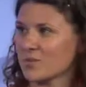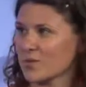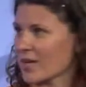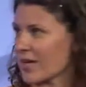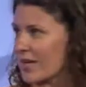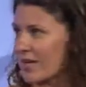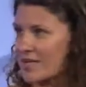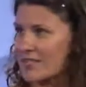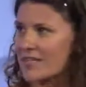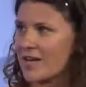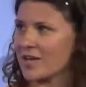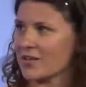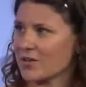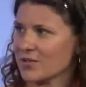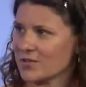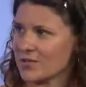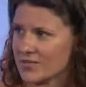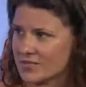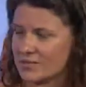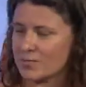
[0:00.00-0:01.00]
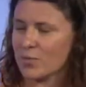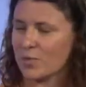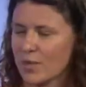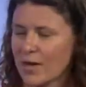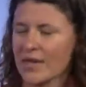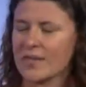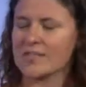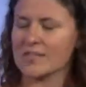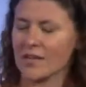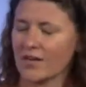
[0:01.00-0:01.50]
We're not going to tell you. It's
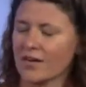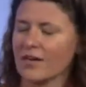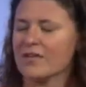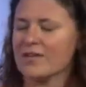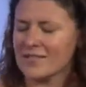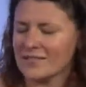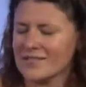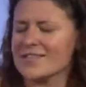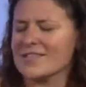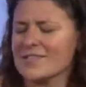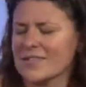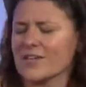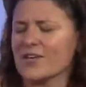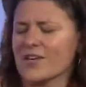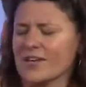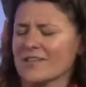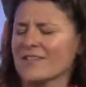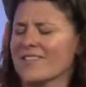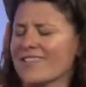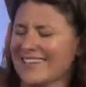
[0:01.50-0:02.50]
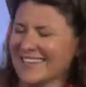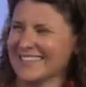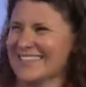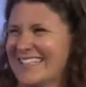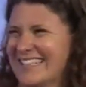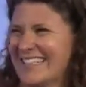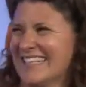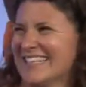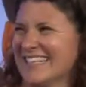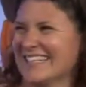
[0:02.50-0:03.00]
proprietary. Yeah. It is secret. Well, you're
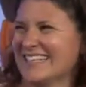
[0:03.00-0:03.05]
almost ready for